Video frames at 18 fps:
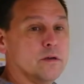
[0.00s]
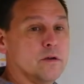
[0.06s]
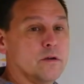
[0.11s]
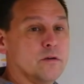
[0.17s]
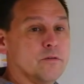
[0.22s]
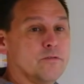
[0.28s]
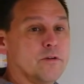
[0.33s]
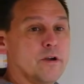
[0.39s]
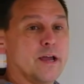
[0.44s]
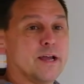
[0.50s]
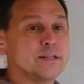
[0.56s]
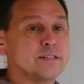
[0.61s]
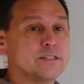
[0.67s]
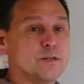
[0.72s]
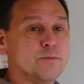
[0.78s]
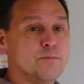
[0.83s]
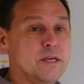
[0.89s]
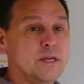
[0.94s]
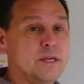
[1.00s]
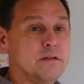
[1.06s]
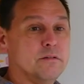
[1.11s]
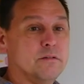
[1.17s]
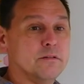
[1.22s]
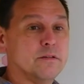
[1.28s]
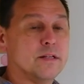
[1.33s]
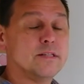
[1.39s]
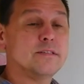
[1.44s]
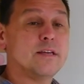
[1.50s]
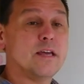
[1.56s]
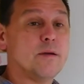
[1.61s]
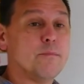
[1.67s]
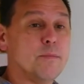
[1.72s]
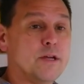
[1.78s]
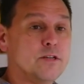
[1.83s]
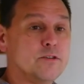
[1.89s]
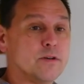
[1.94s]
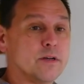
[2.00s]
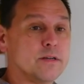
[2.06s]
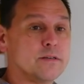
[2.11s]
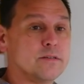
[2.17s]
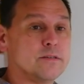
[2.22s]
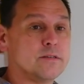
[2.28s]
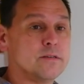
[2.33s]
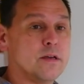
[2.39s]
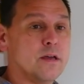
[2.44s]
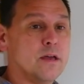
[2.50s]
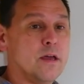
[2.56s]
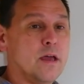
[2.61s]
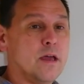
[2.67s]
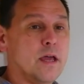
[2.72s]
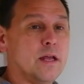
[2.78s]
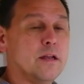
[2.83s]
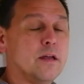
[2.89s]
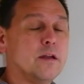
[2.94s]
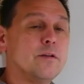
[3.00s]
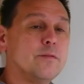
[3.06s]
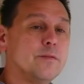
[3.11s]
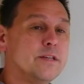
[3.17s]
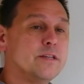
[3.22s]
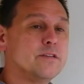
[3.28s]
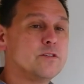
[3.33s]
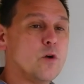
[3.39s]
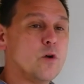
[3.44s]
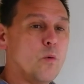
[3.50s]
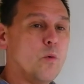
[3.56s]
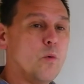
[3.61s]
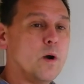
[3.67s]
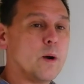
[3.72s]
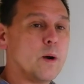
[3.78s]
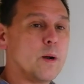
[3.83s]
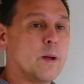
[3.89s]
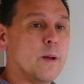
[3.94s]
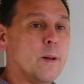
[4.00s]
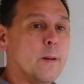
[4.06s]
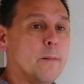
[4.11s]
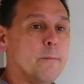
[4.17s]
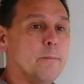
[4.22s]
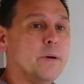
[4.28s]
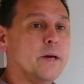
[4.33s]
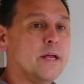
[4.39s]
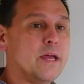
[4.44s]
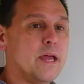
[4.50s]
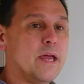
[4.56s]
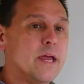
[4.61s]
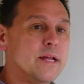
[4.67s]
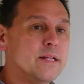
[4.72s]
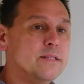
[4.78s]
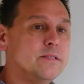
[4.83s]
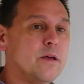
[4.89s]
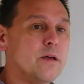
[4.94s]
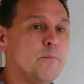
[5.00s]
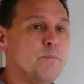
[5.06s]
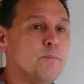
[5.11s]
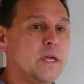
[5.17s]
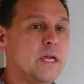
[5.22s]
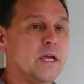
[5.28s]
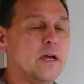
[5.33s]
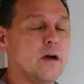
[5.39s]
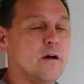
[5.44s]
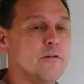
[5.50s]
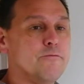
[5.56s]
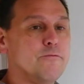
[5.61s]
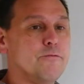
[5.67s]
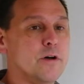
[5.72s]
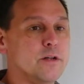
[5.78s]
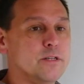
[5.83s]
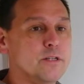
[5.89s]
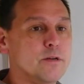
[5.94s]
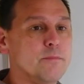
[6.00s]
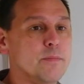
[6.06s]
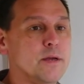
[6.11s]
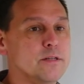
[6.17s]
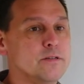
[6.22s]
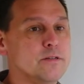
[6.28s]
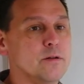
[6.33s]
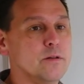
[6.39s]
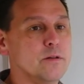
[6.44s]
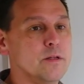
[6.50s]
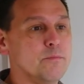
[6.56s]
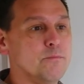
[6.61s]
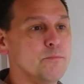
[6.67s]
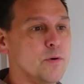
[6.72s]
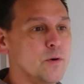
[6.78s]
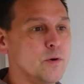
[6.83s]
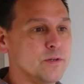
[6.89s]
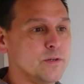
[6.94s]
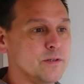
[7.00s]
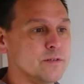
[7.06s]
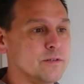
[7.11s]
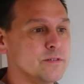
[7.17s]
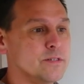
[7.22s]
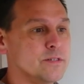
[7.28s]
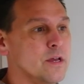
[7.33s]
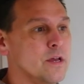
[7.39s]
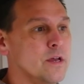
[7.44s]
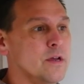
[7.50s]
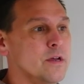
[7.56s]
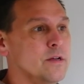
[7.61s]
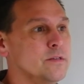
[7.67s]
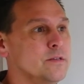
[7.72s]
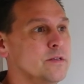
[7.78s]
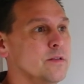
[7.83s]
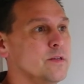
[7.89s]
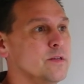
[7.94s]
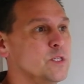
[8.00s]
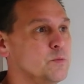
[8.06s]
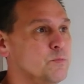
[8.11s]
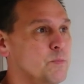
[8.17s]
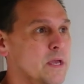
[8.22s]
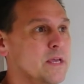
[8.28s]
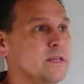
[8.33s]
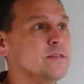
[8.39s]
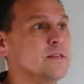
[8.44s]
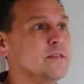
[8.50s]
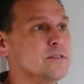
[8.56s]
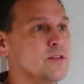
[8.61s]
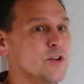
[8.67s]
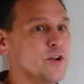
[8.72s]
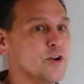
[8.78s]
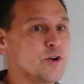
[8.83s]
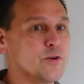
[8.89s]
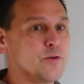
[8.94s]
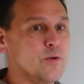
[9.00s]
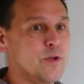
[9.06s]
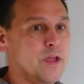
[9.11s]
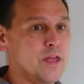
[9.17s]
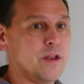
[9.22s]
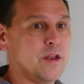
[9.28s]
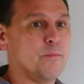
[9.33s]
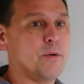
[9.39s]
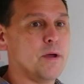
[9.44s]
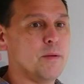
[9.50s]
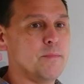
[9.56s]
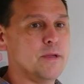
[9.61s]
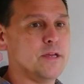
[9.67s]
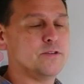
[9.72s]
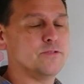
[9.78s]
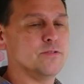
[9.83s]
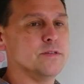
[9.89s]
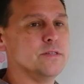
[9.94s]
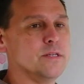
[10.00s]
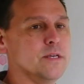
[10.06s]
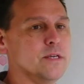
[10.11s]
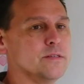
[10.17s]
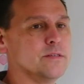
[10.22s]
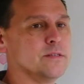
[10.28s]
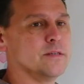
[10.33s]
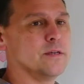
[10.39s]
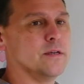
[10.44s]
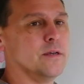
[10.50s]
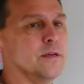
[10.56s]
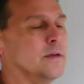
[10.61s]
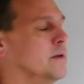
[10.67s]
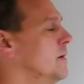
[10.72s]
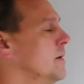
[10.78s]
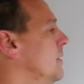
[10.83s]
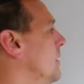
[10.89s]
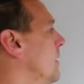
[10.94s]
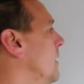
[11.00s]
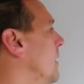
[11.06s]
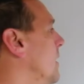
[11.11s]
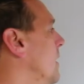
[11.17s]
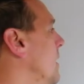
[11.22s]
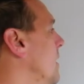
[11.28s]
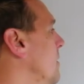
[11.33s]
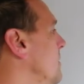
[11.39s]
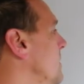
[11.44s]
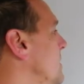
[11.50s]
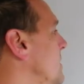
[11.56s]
for X to be, let's say, a matrix. And not only does it work, but it ends up being of fundamental importance to the spaces that are created by matrices. Um, it